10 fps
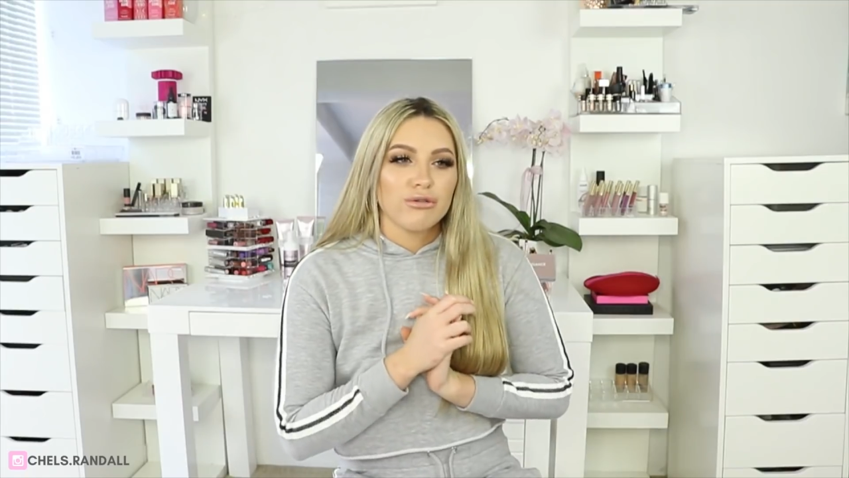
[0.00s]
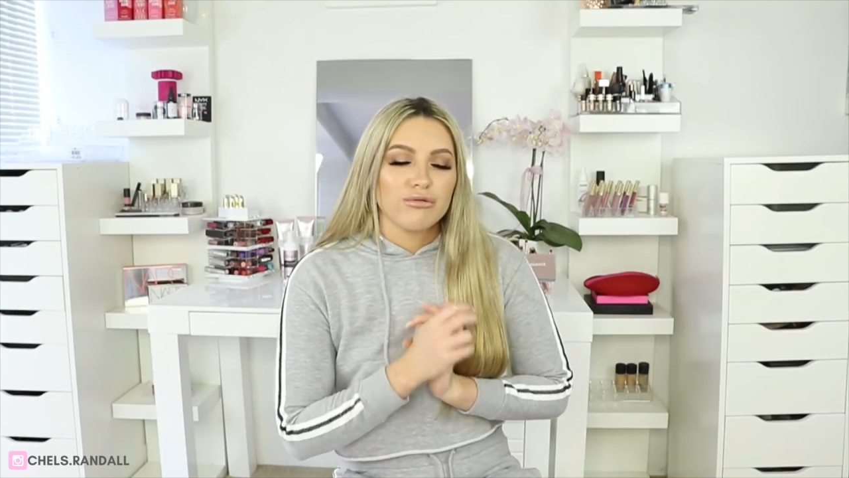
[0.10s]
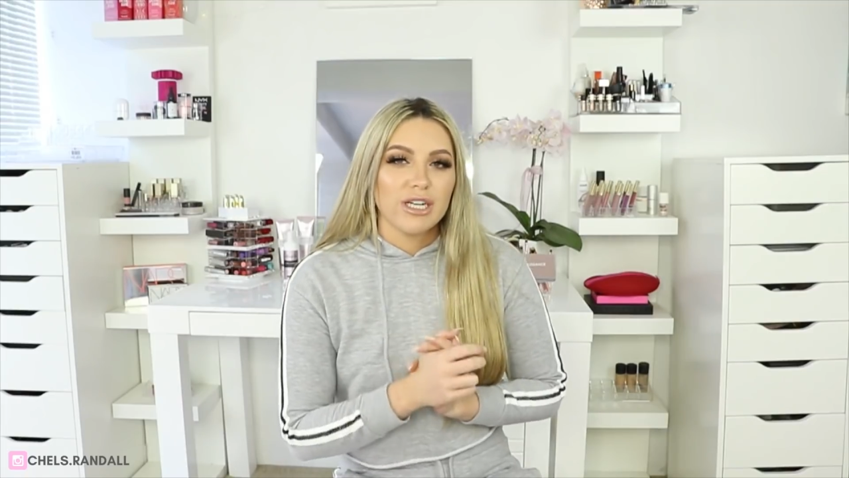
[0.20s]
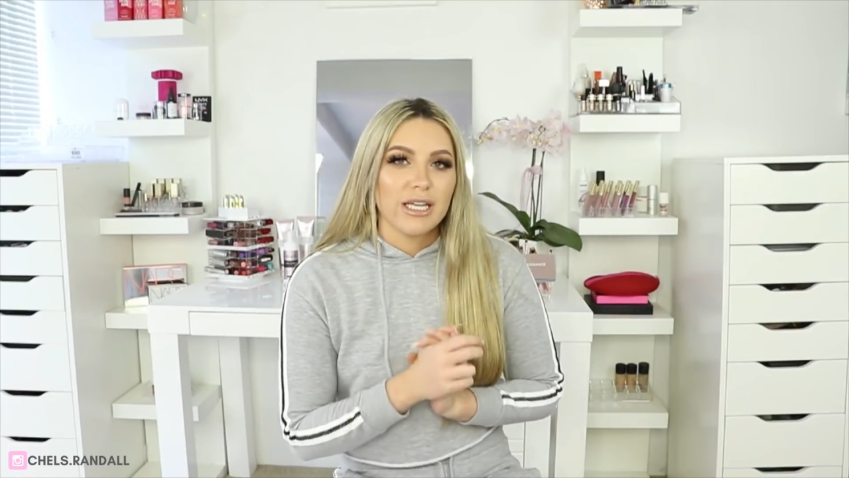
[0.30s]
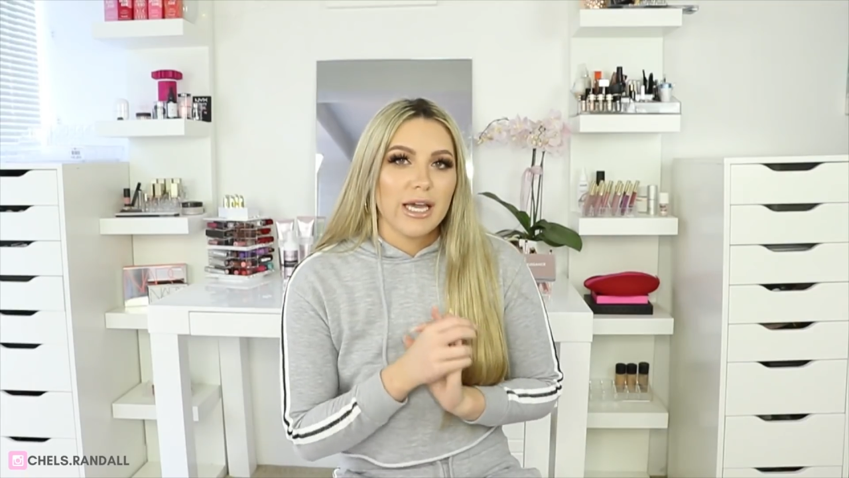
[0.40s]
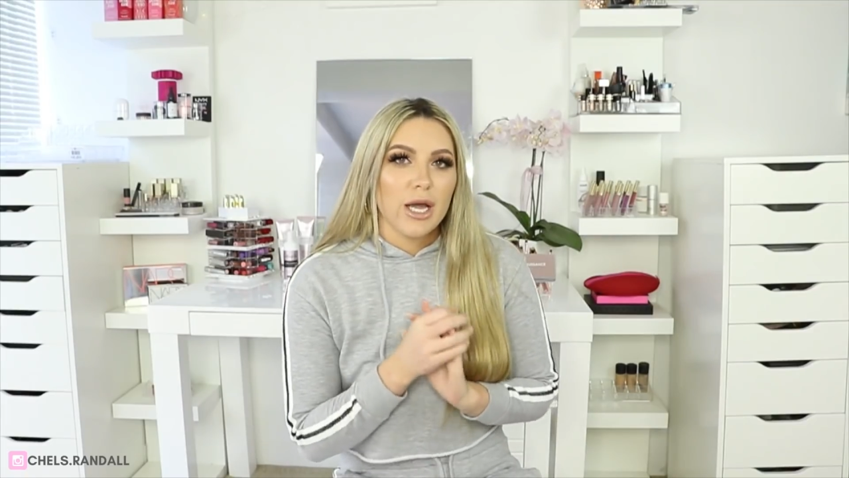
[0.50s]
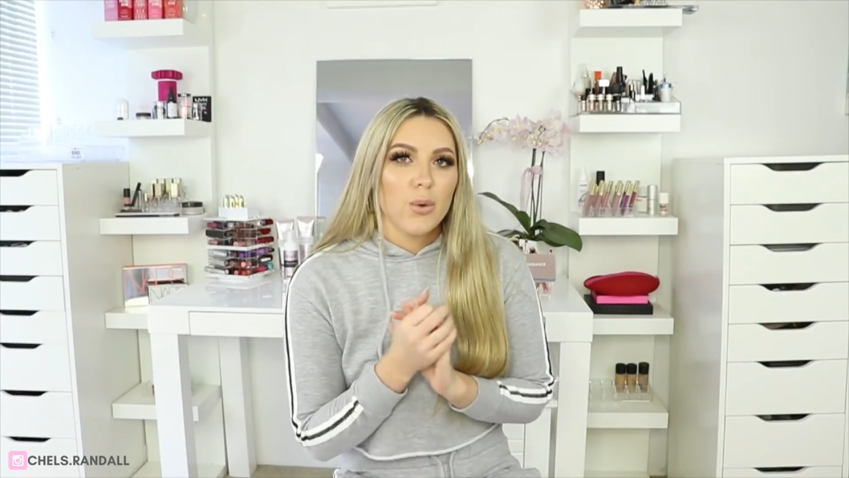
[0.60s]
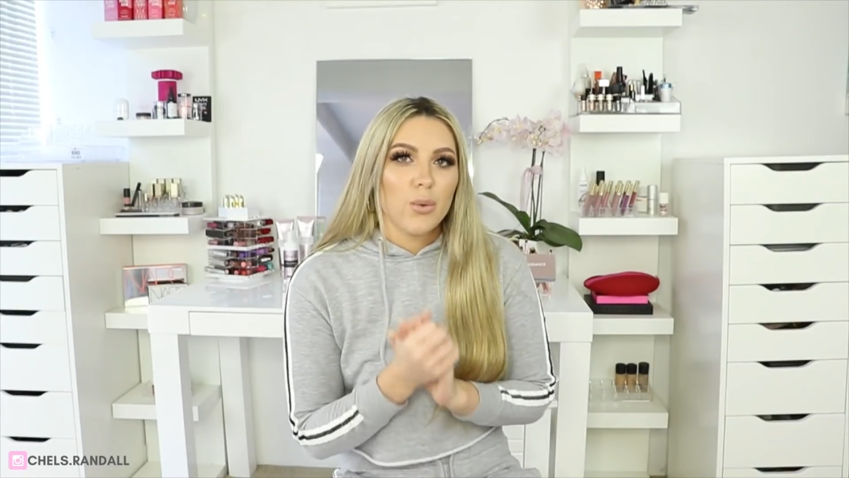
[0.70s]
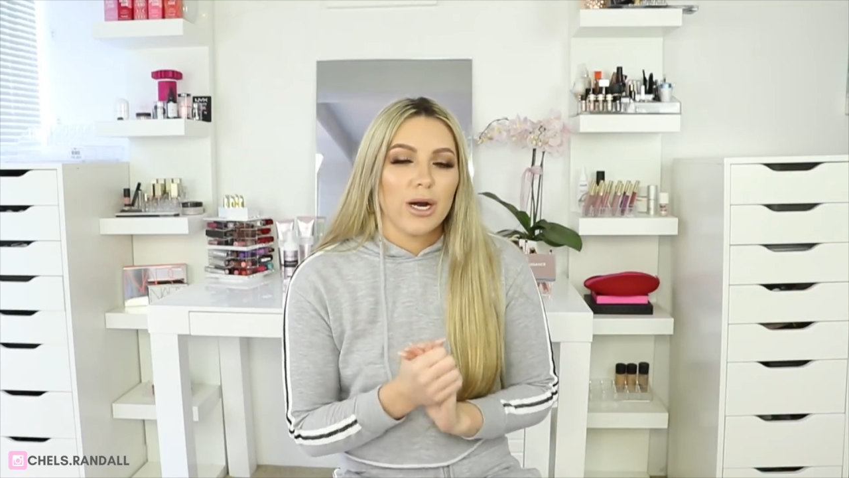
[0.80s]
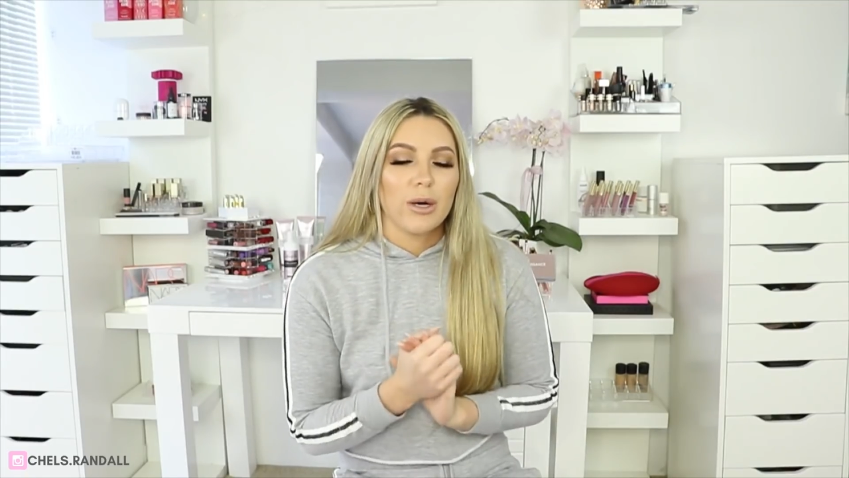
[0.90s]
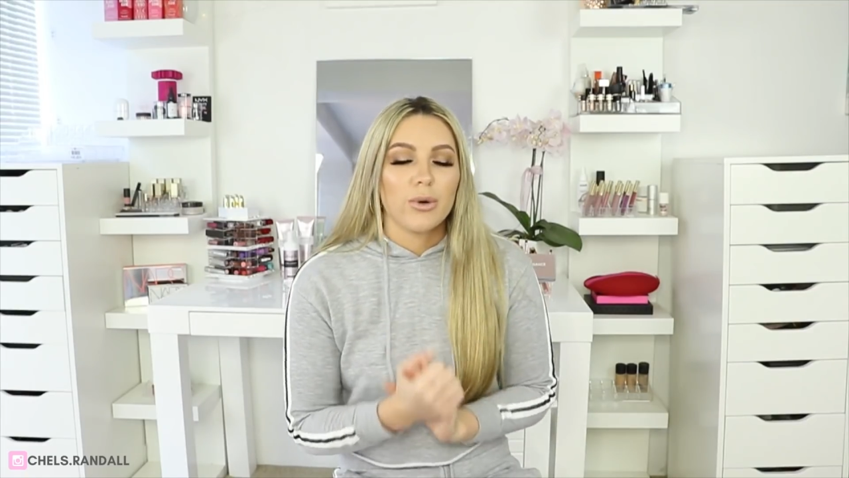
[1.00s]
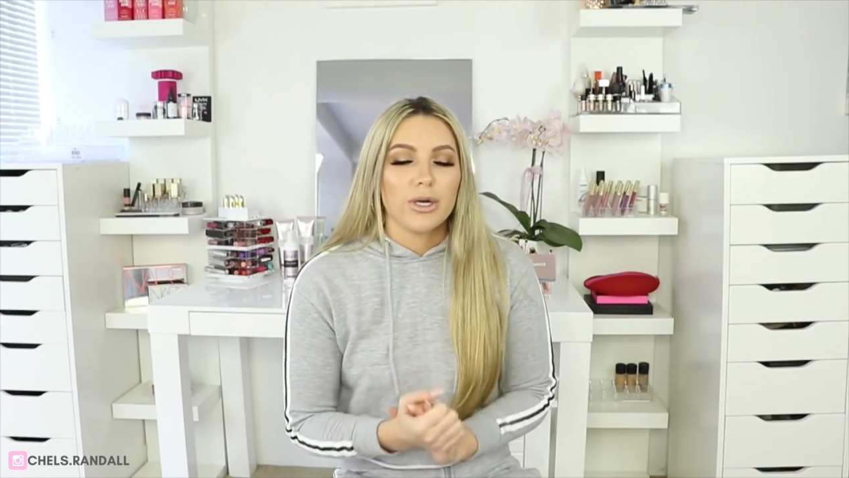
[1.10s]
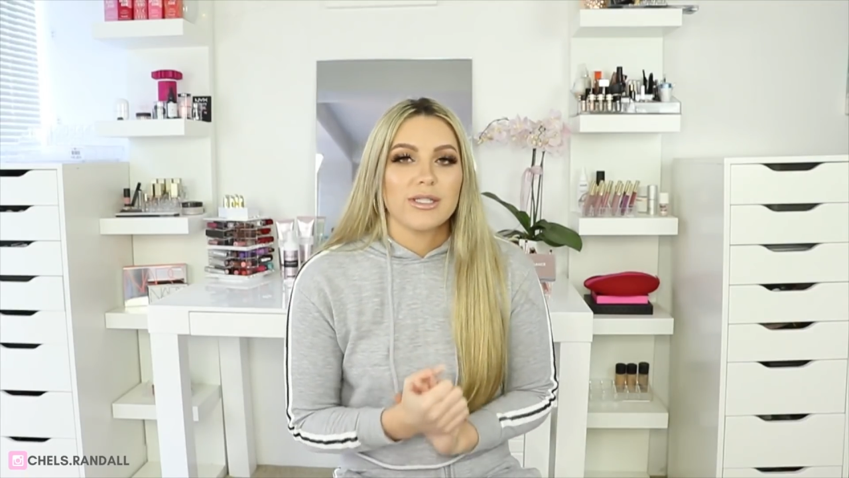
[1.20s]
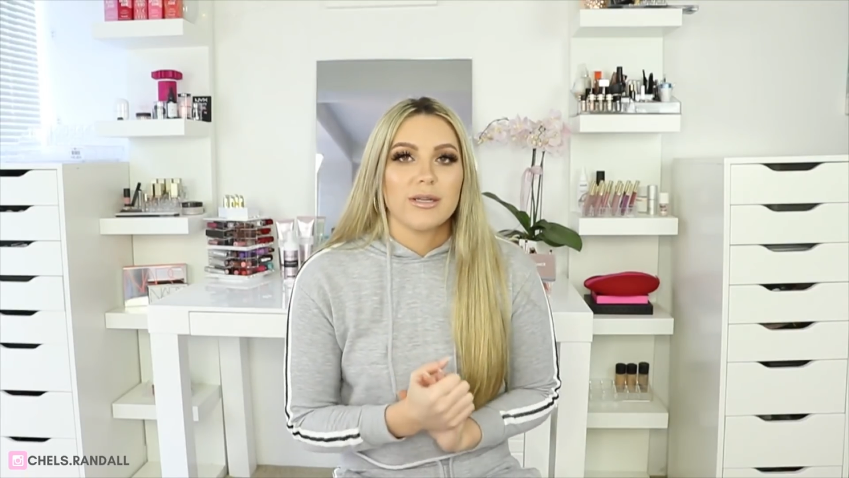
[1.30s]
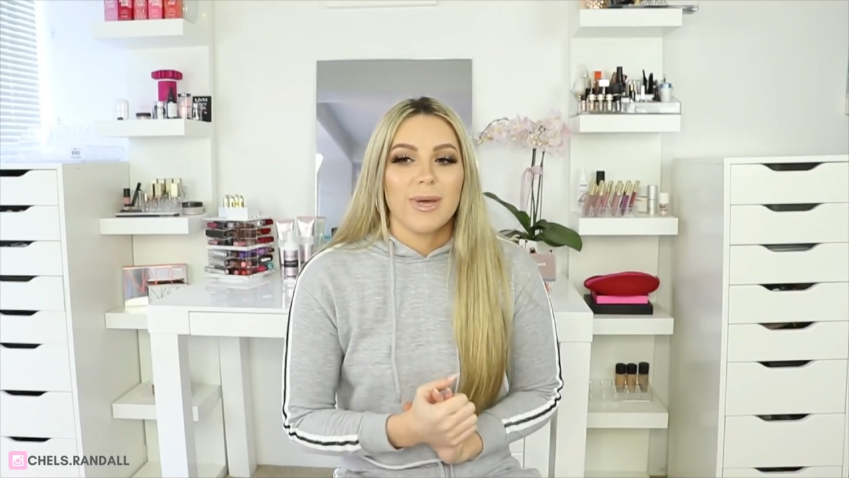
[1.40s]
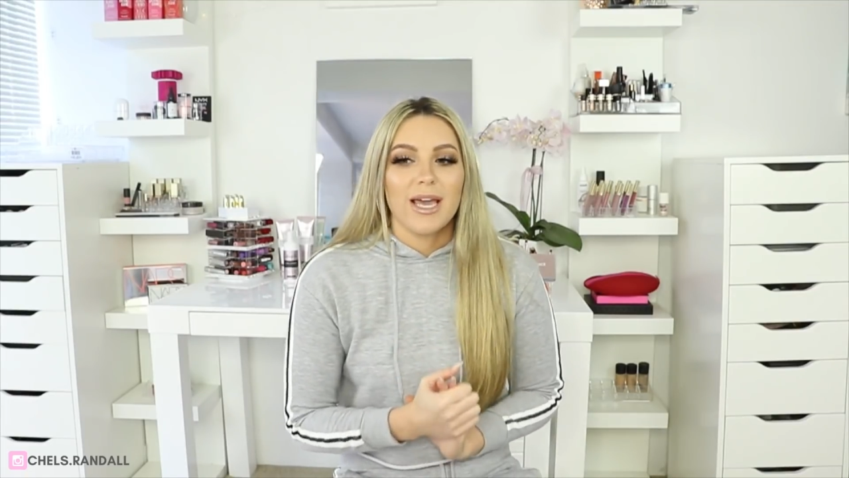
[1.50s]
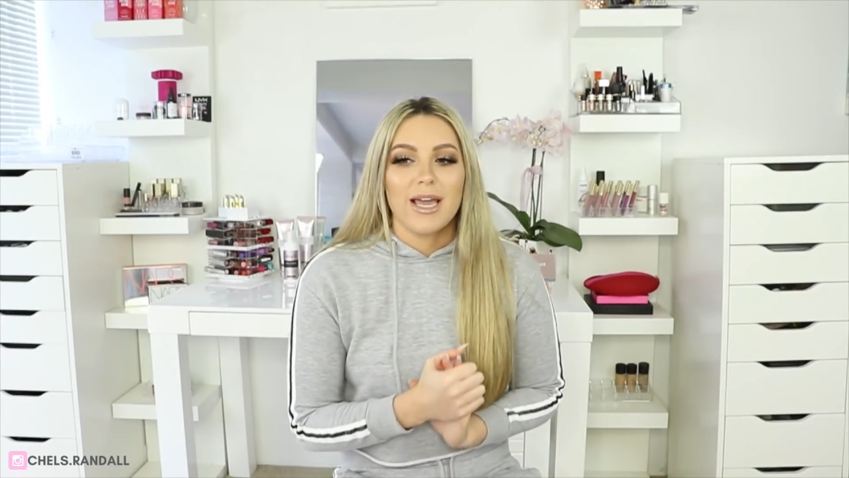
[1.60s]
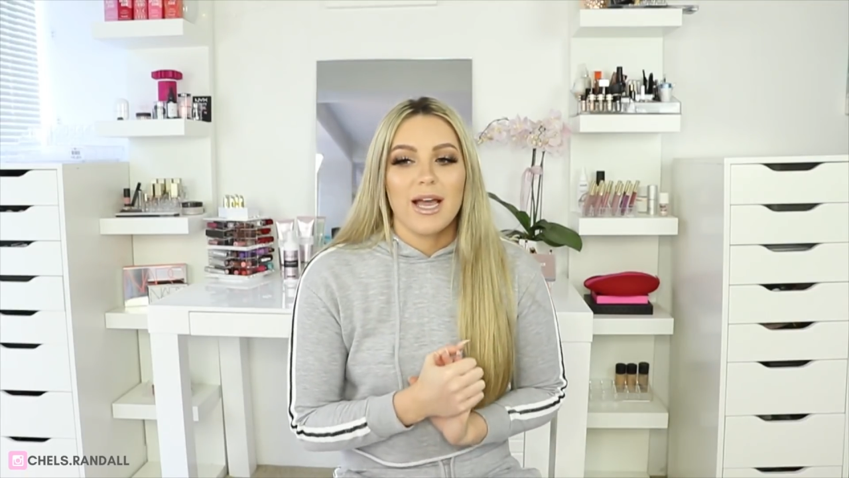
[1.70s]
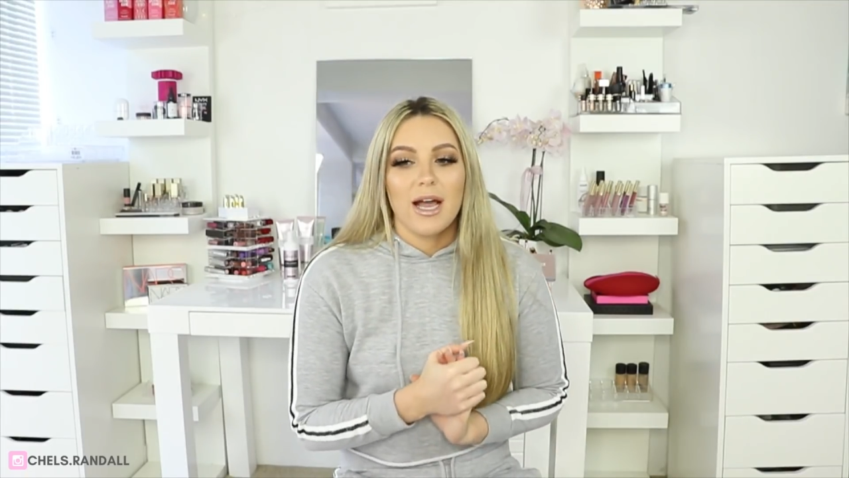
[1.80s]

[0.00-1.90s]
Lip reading: really where I want it to be.